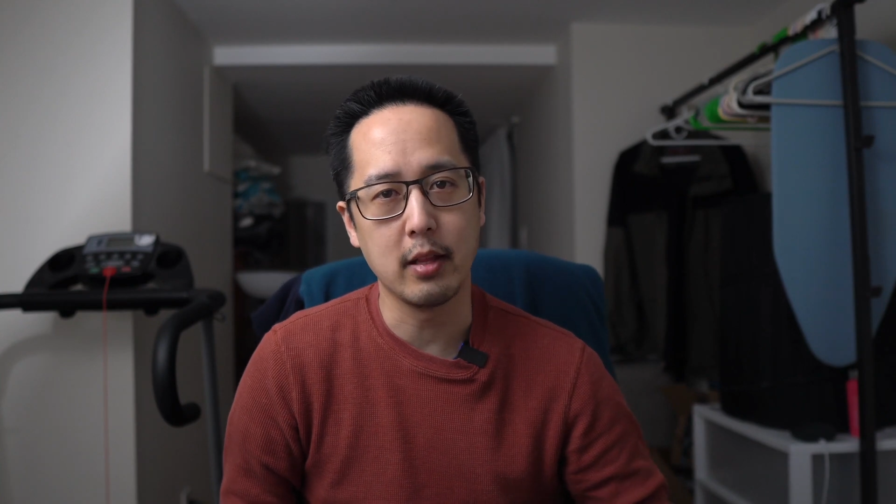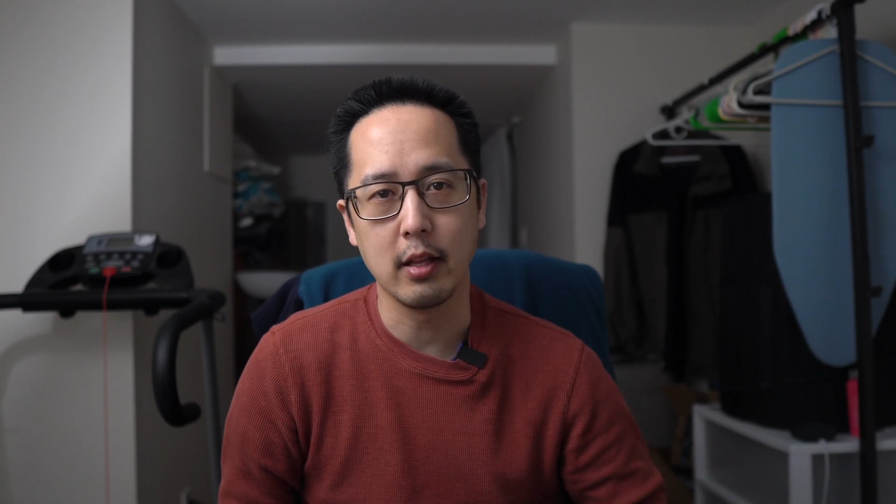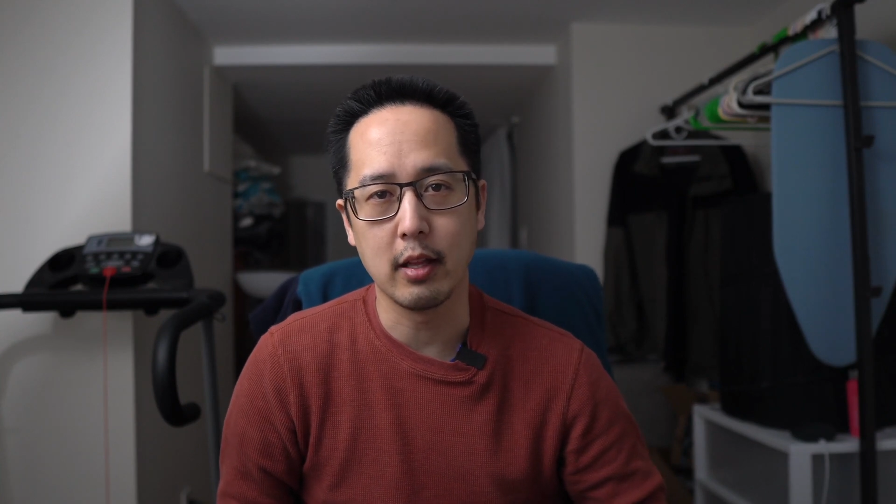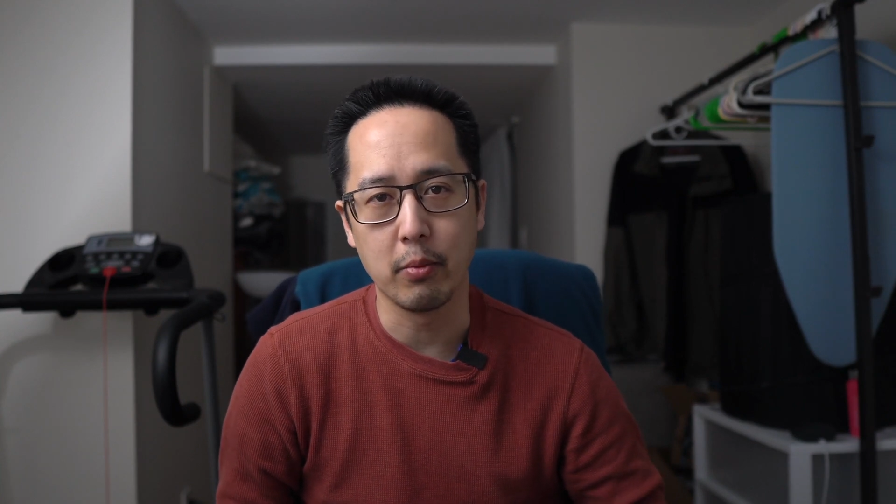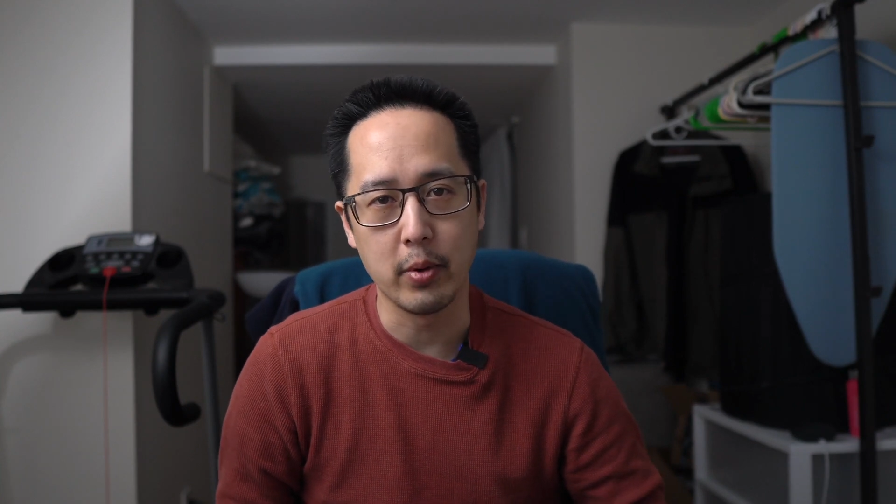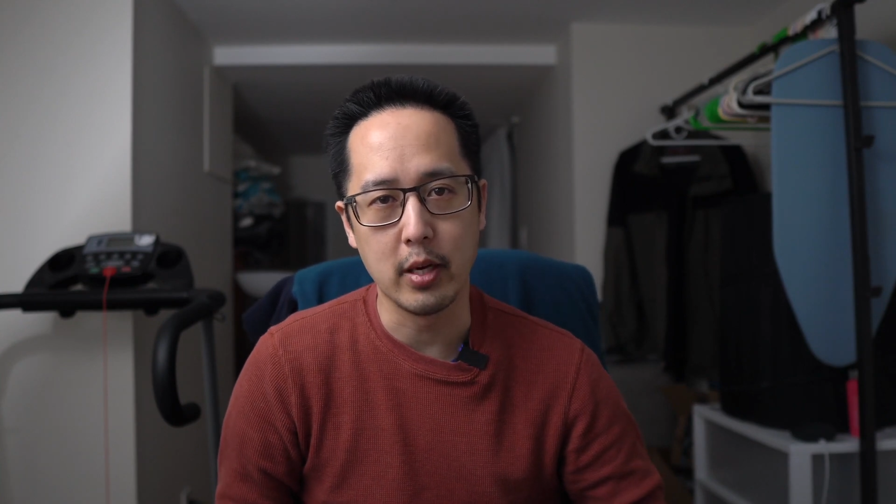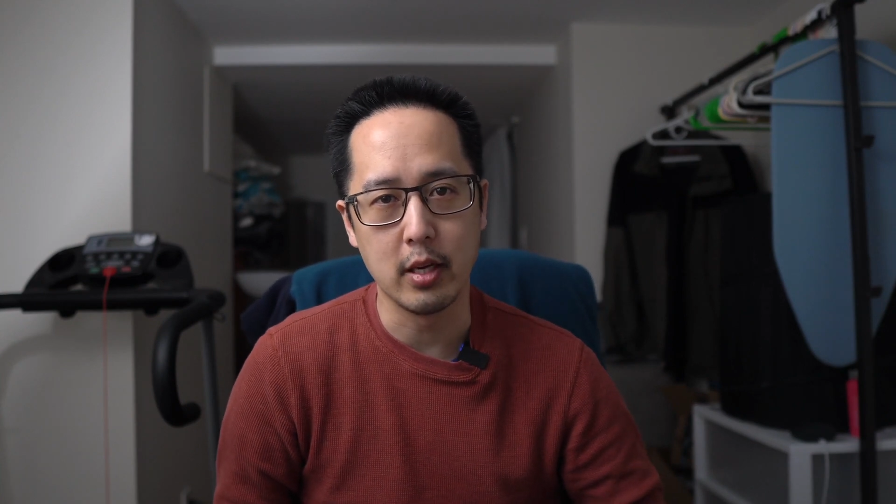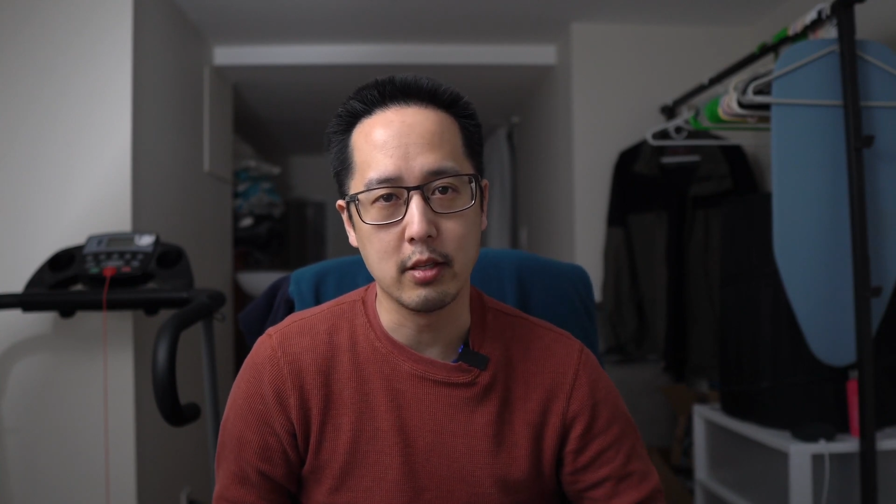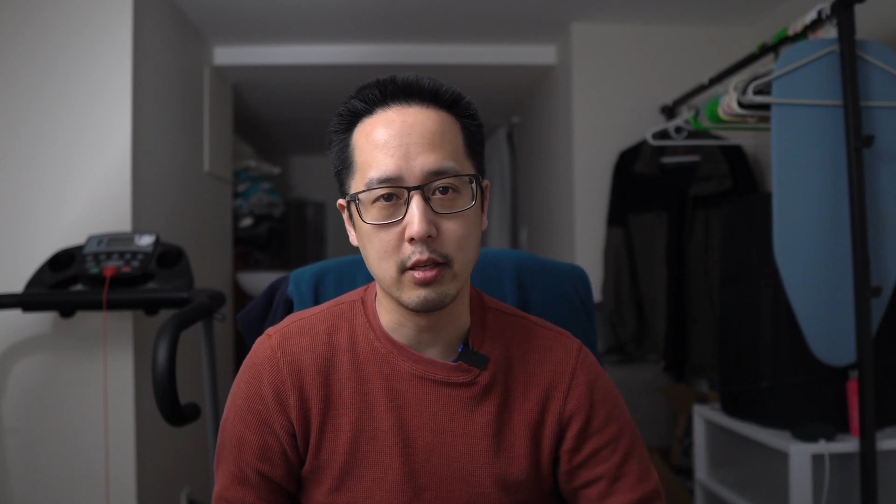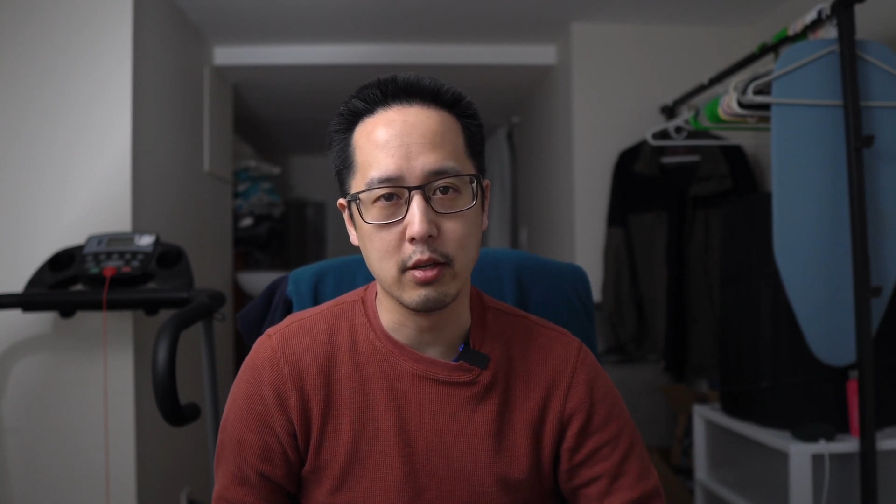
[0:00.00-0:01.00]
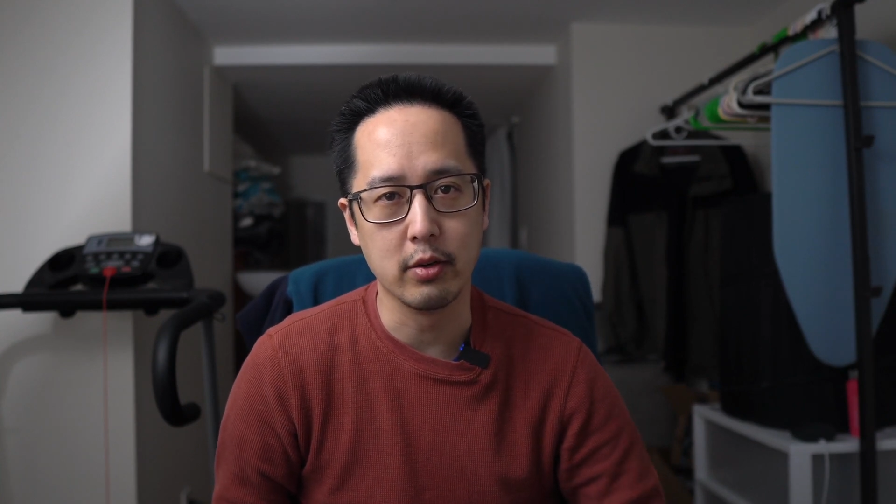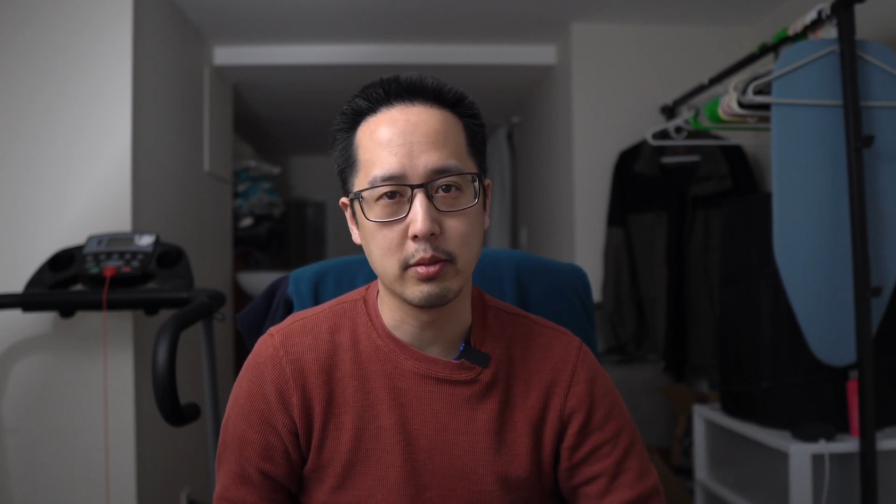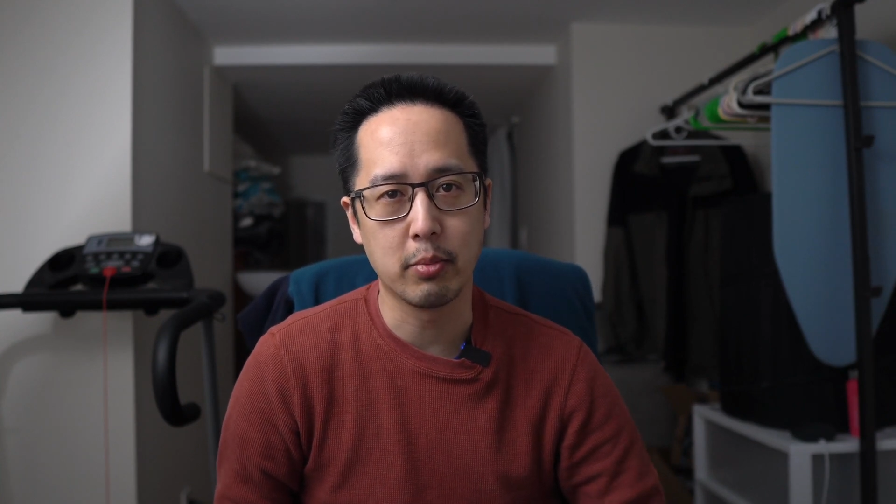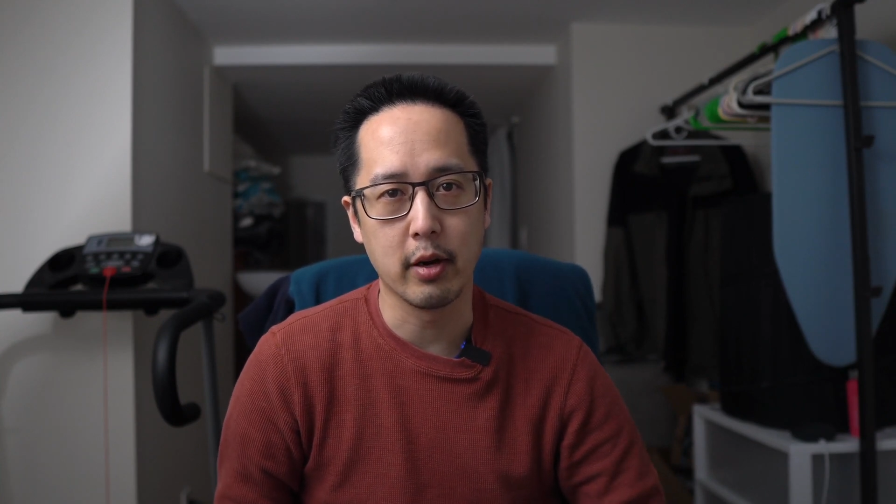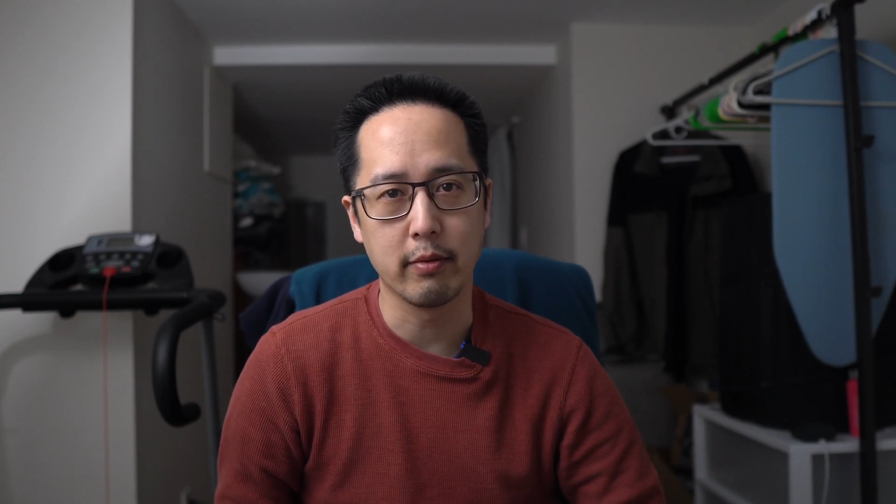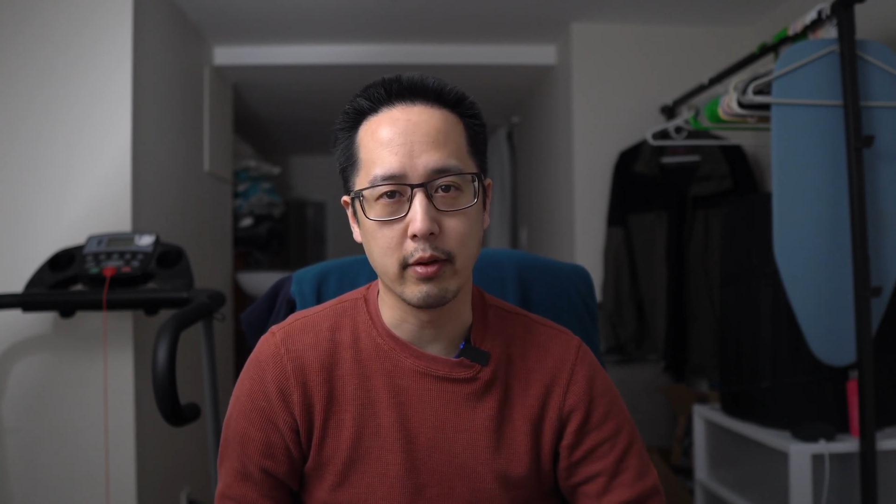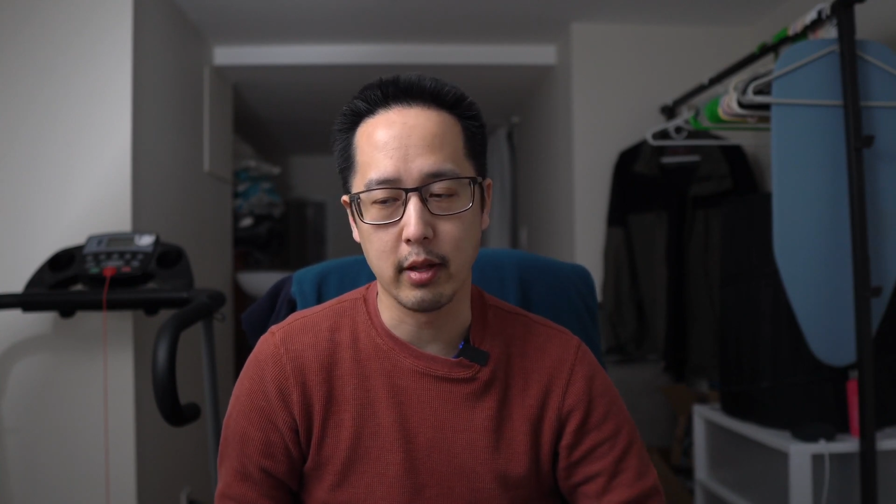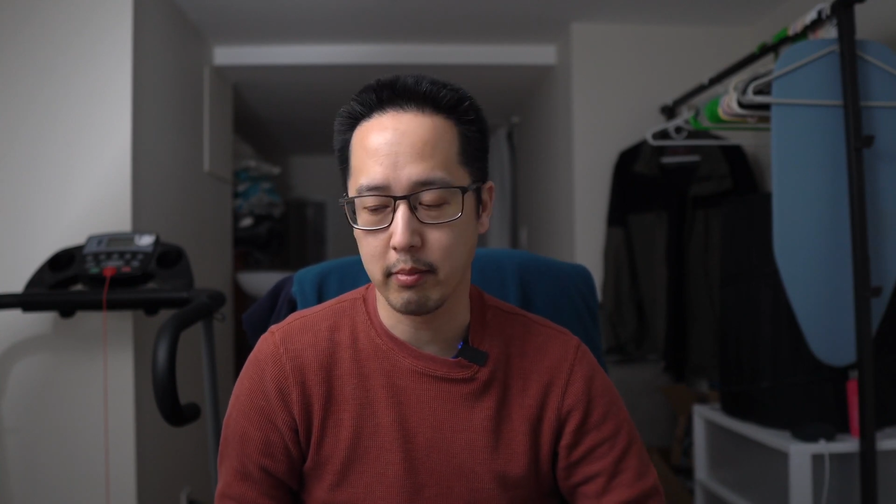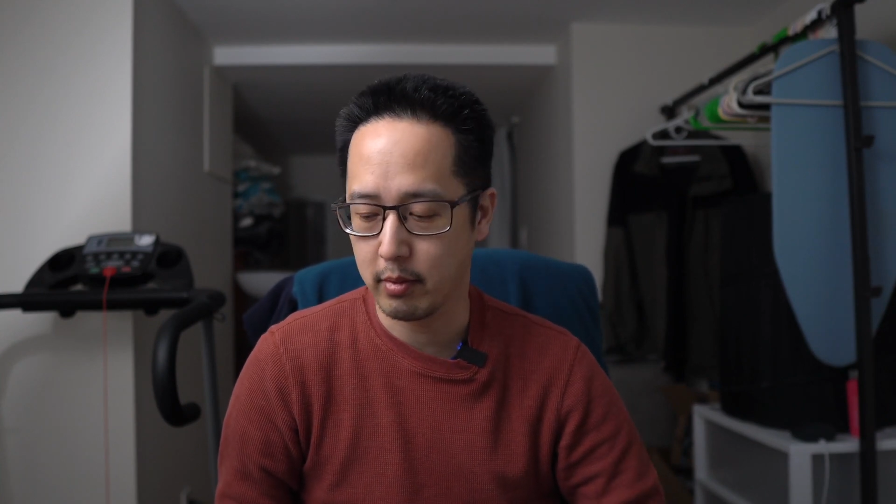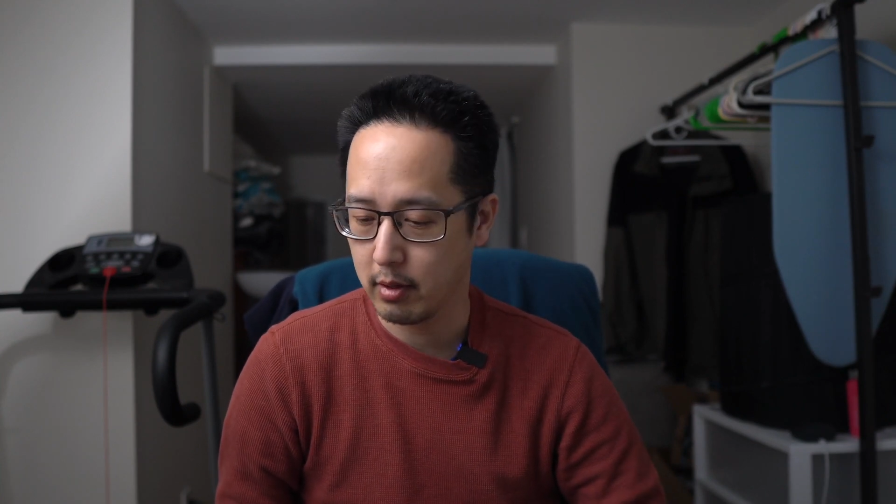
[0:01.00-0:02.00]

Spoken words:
thing that we need to do is pray for them.